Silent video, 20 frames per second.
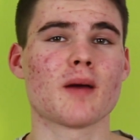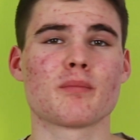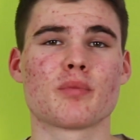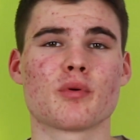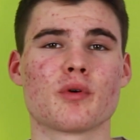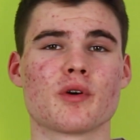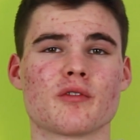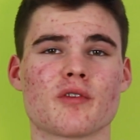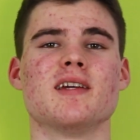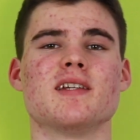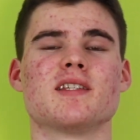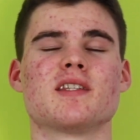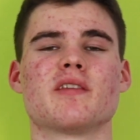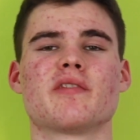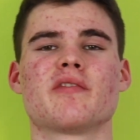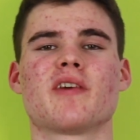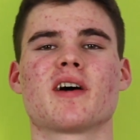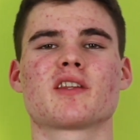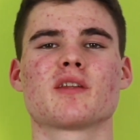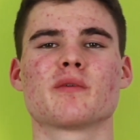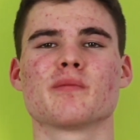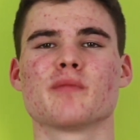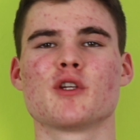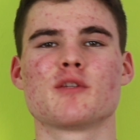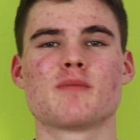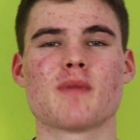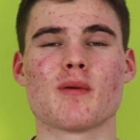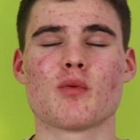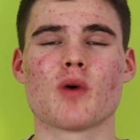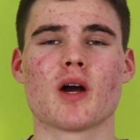that point is the fact that
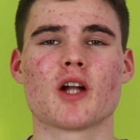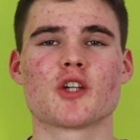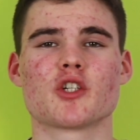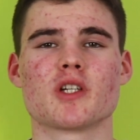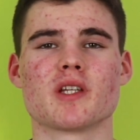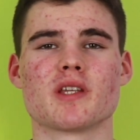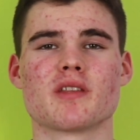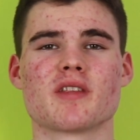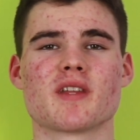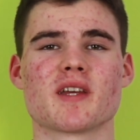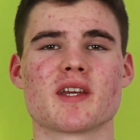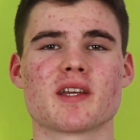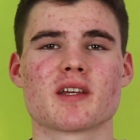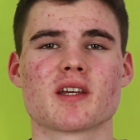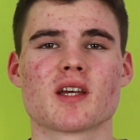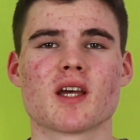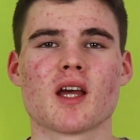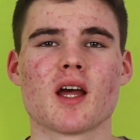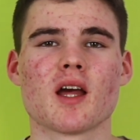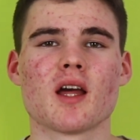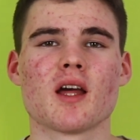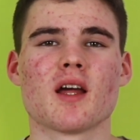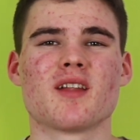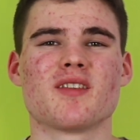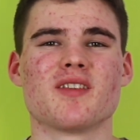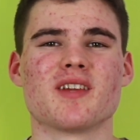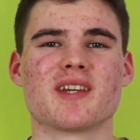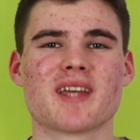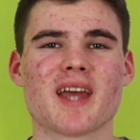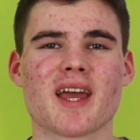most people actually think
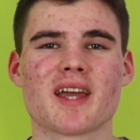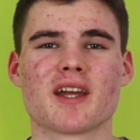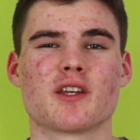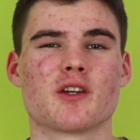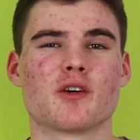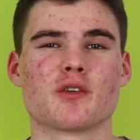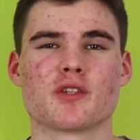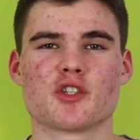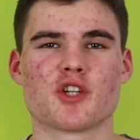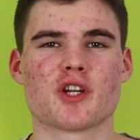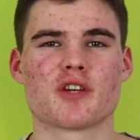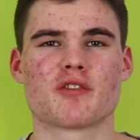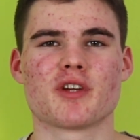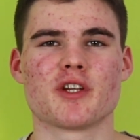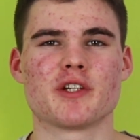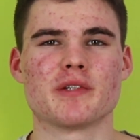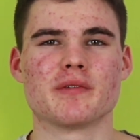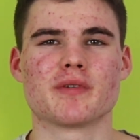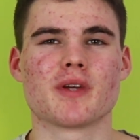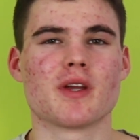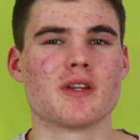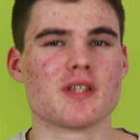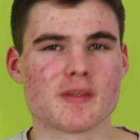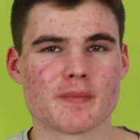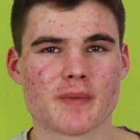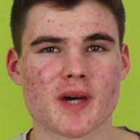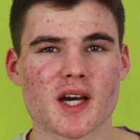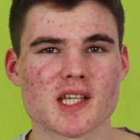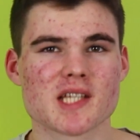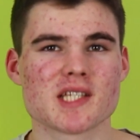that getting an older generation phone is
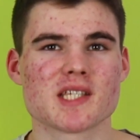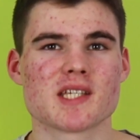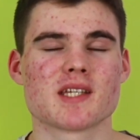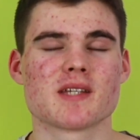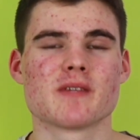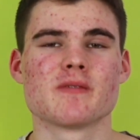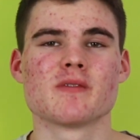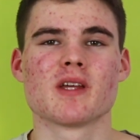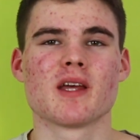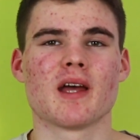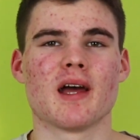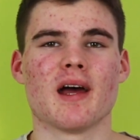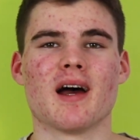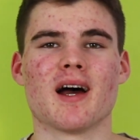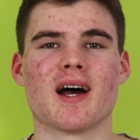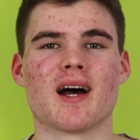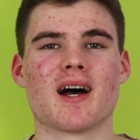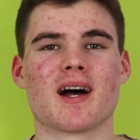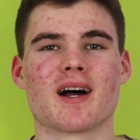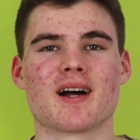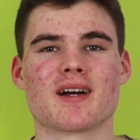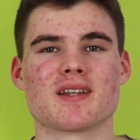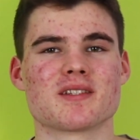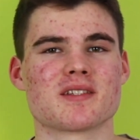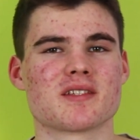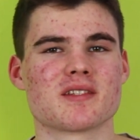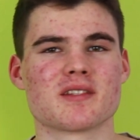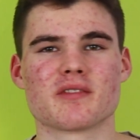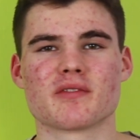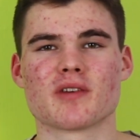a bad idea
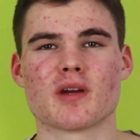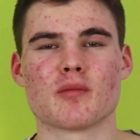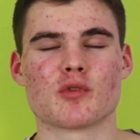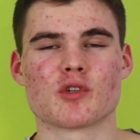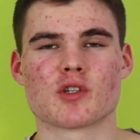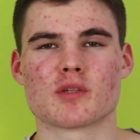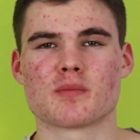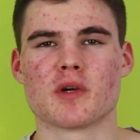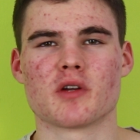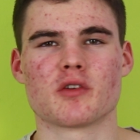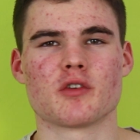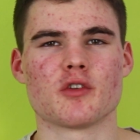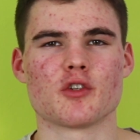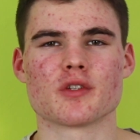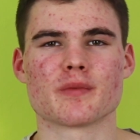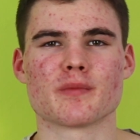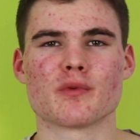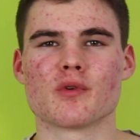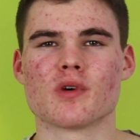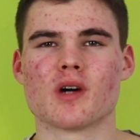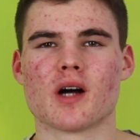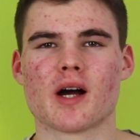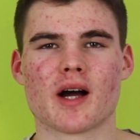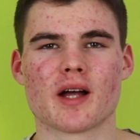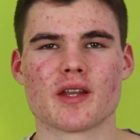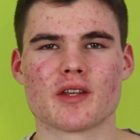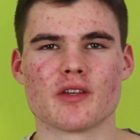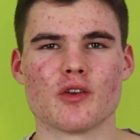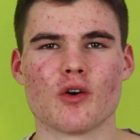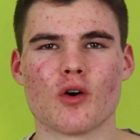and the phone will just be unusable
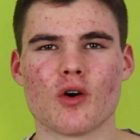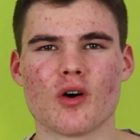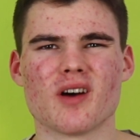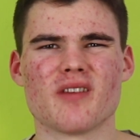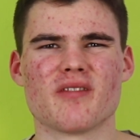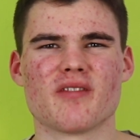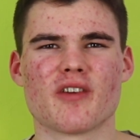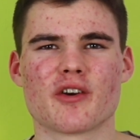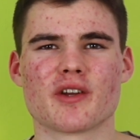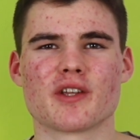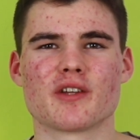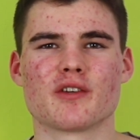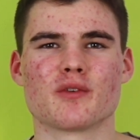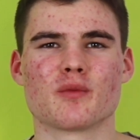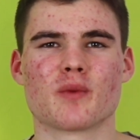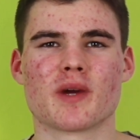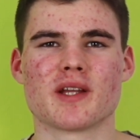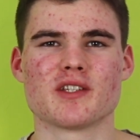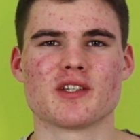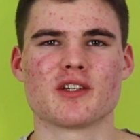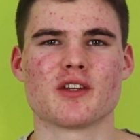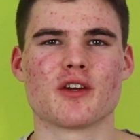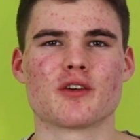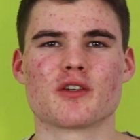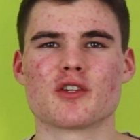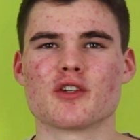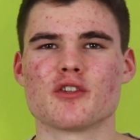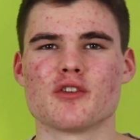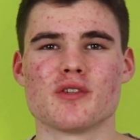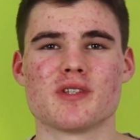and not a very good way to go,
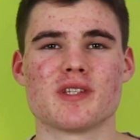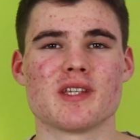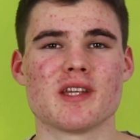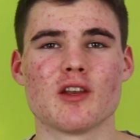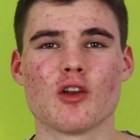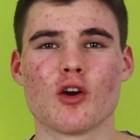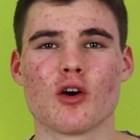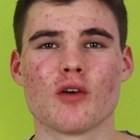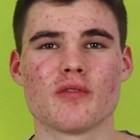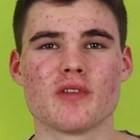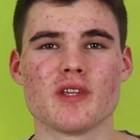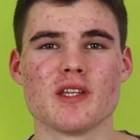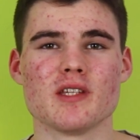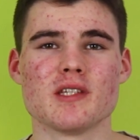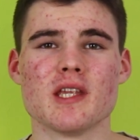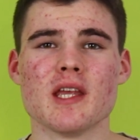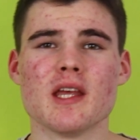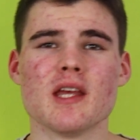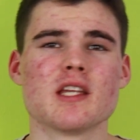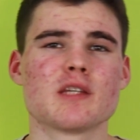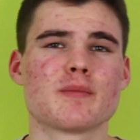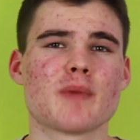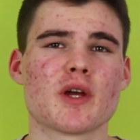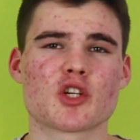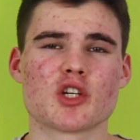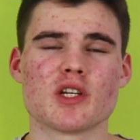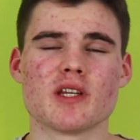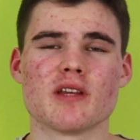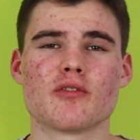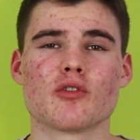because you see a lot of these,
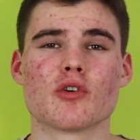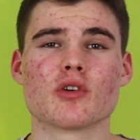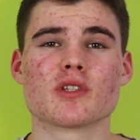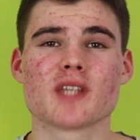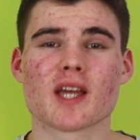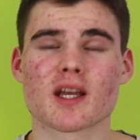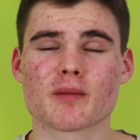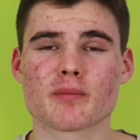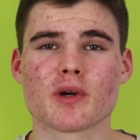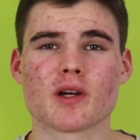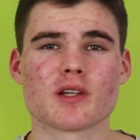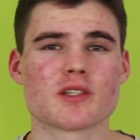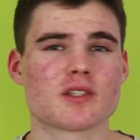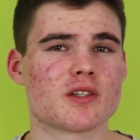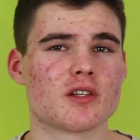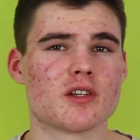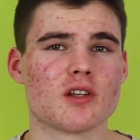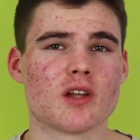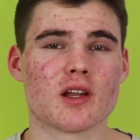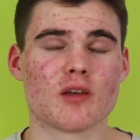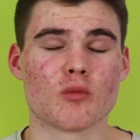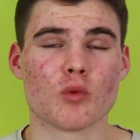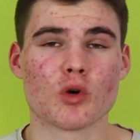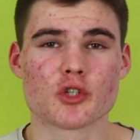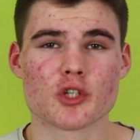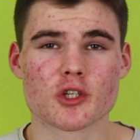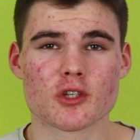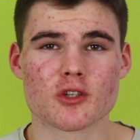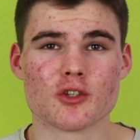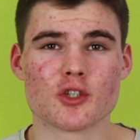especially if you're a tech person and like
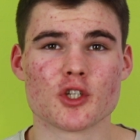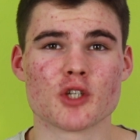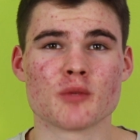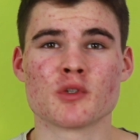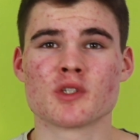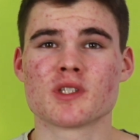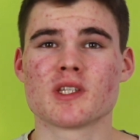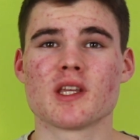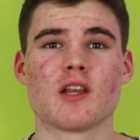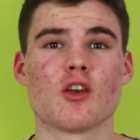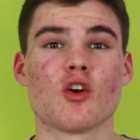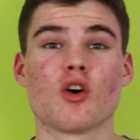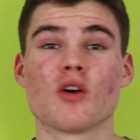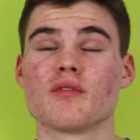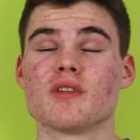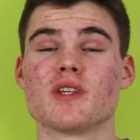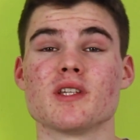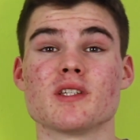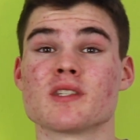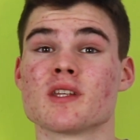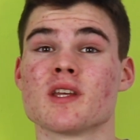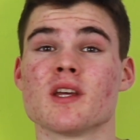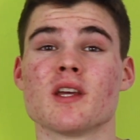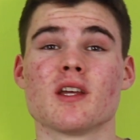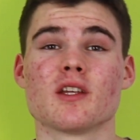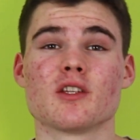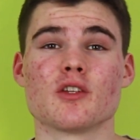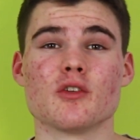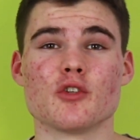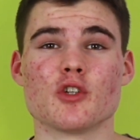watching YouTube, you'll see a lot of these
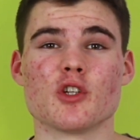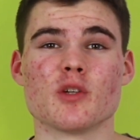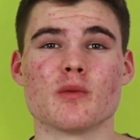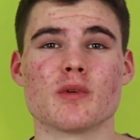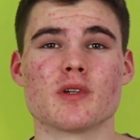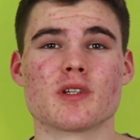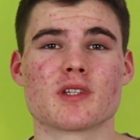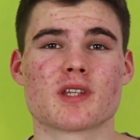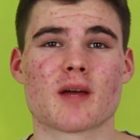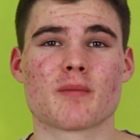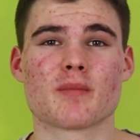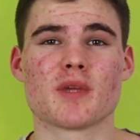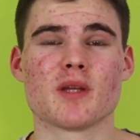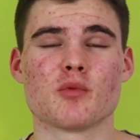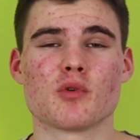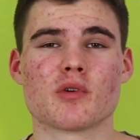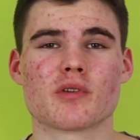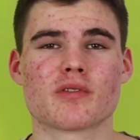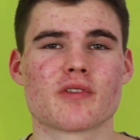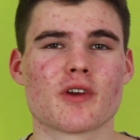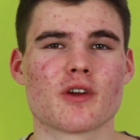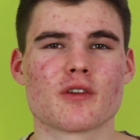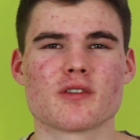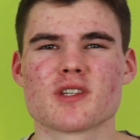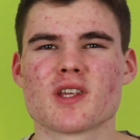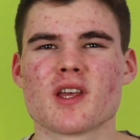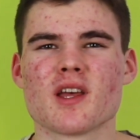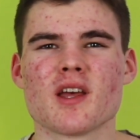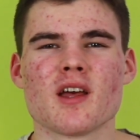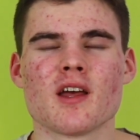YouTubers and people with
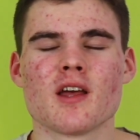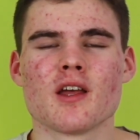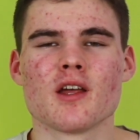phones